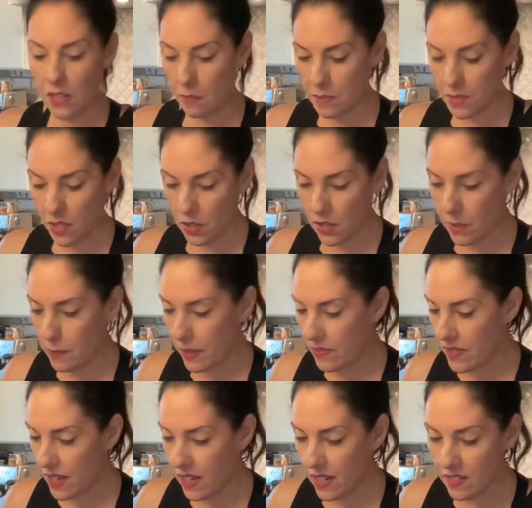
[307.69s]
I'm sorry about
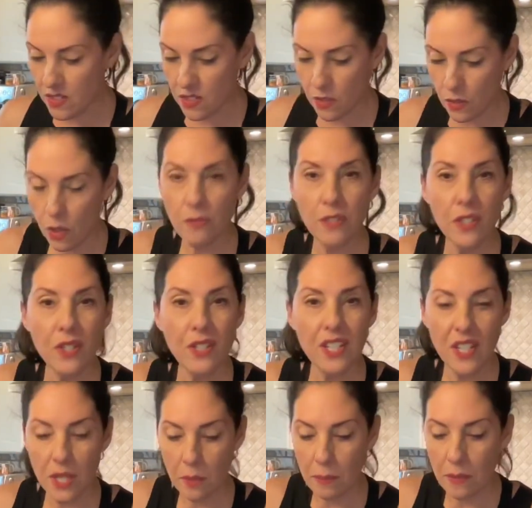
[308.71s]
that. So hopefully you can
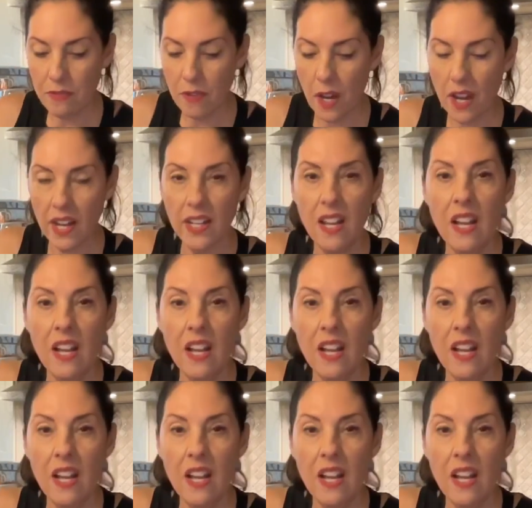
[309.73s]
hear me fine.